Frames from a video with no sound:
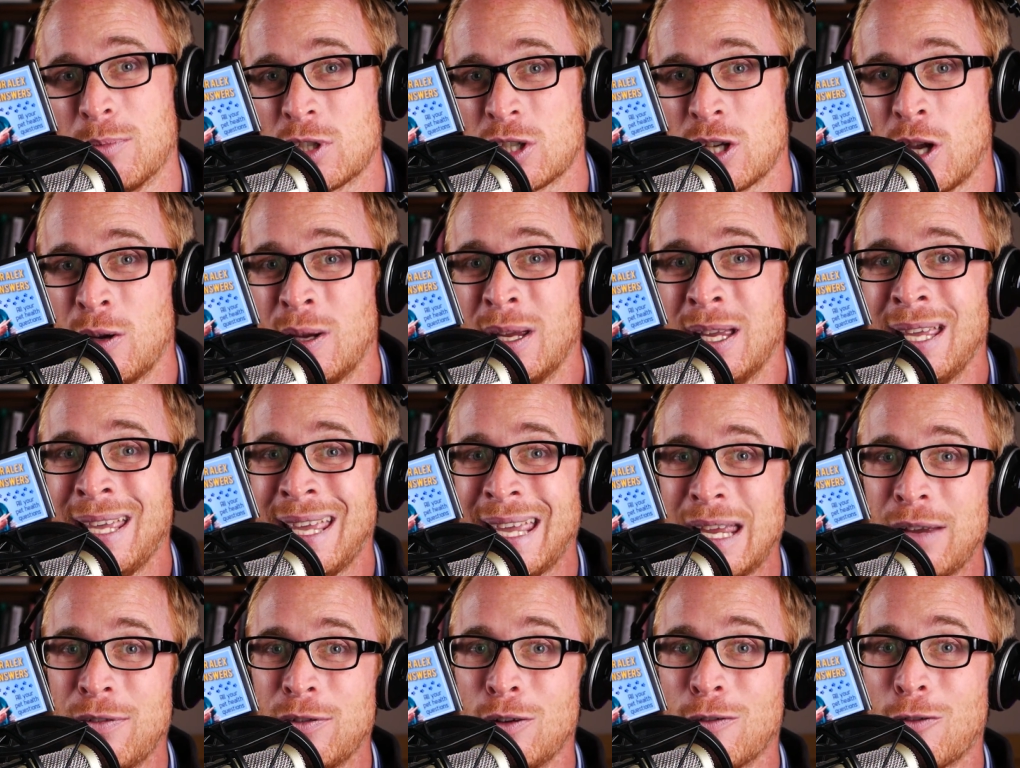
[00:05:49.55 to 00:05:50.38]
So
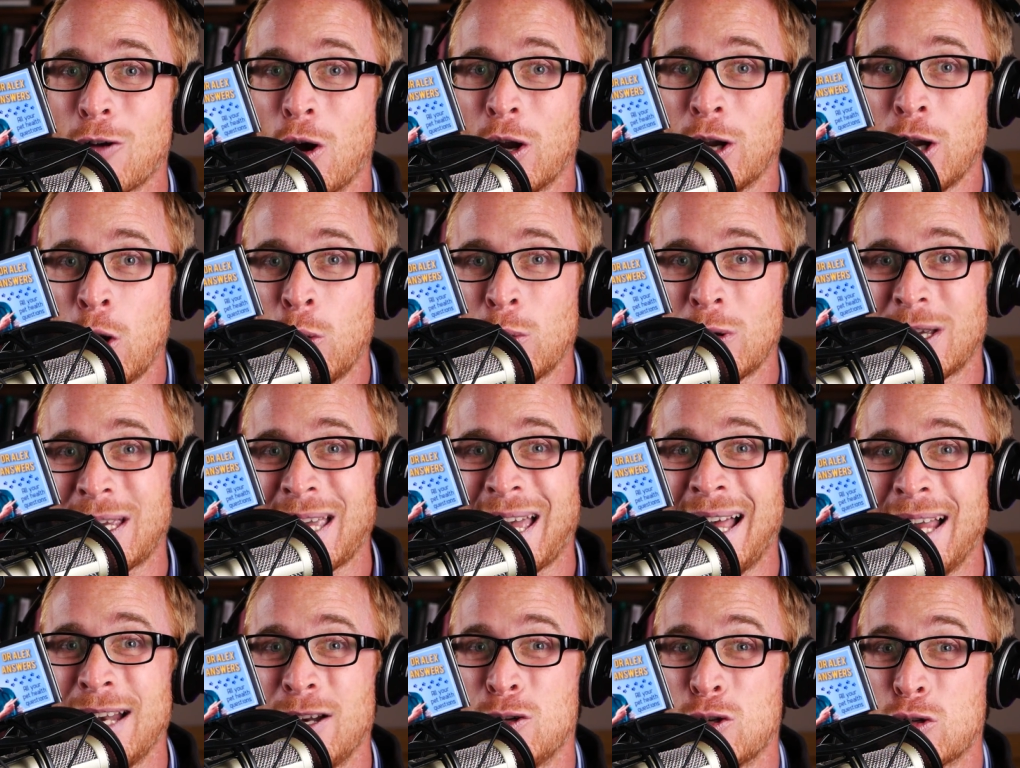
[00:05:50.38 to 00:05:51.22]
if you've got an older
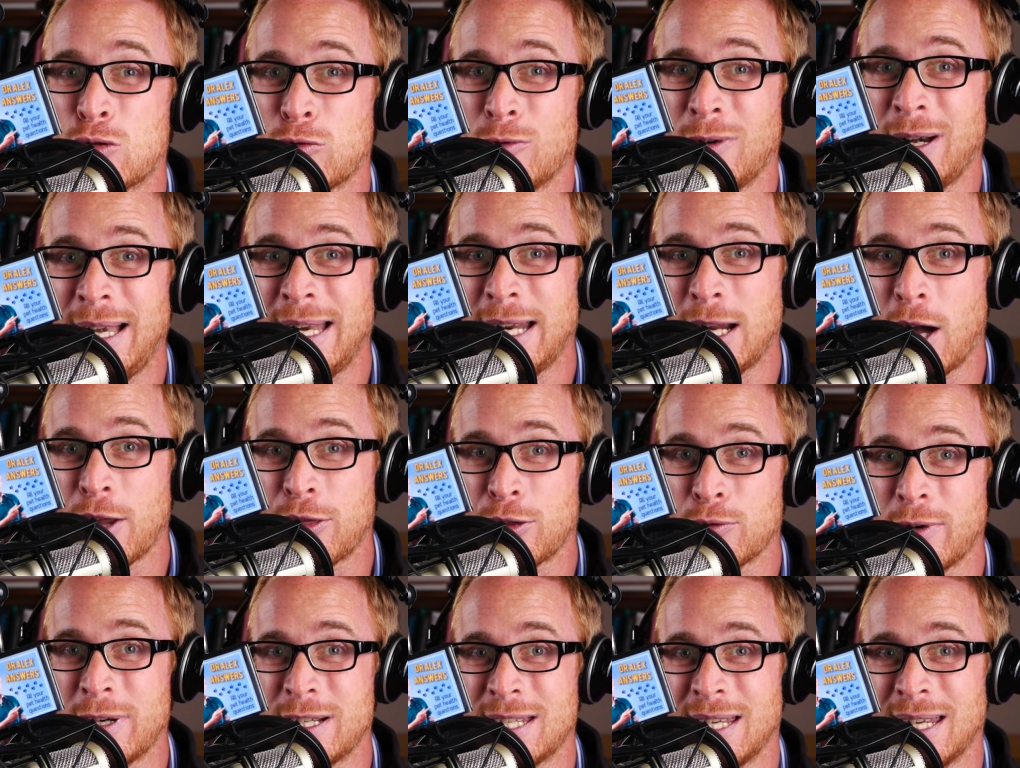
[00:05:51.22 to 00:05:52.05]
cat who's really
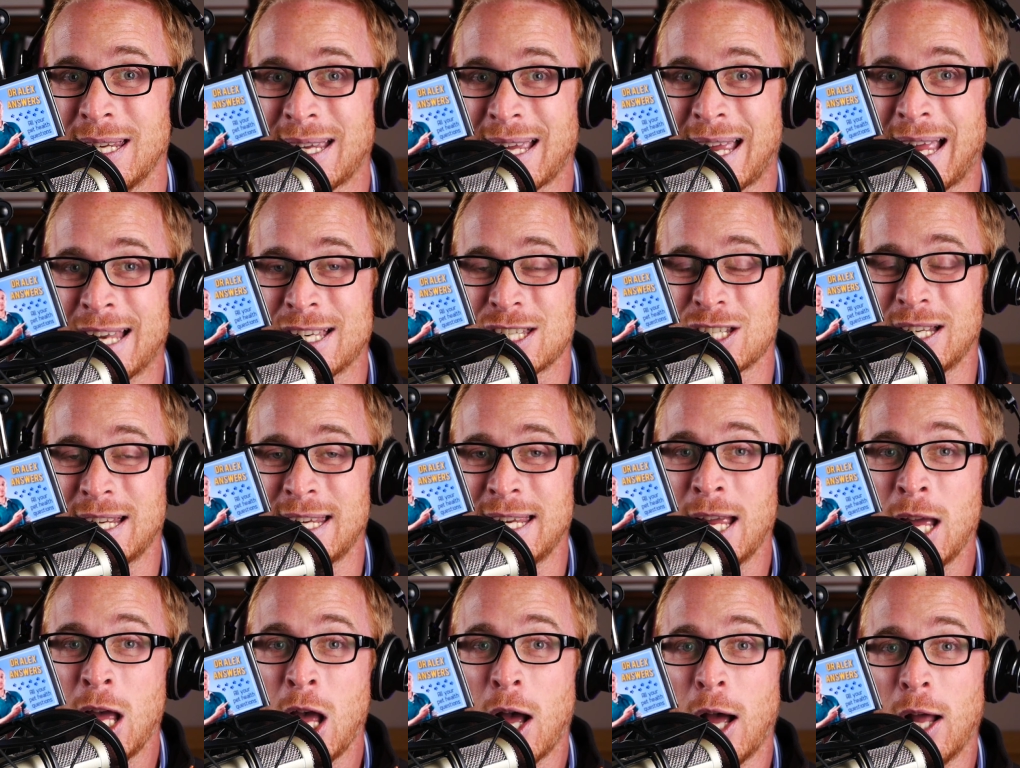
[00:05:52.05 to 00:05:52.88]
arthritic,
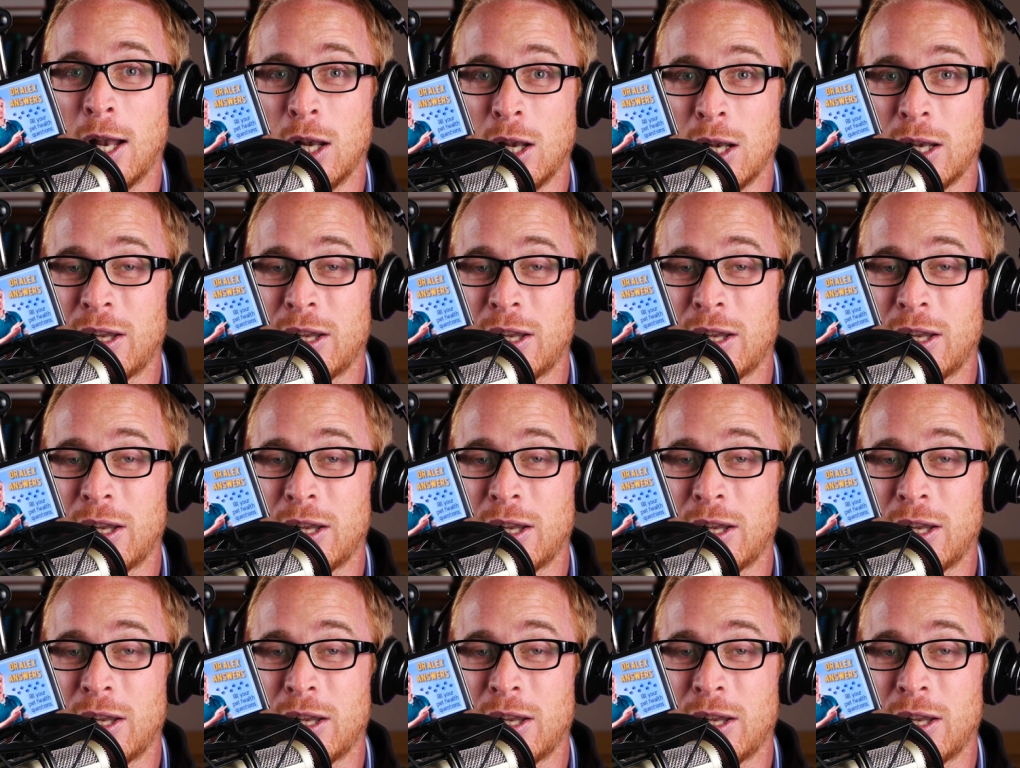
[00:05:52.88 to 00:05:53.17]
actually a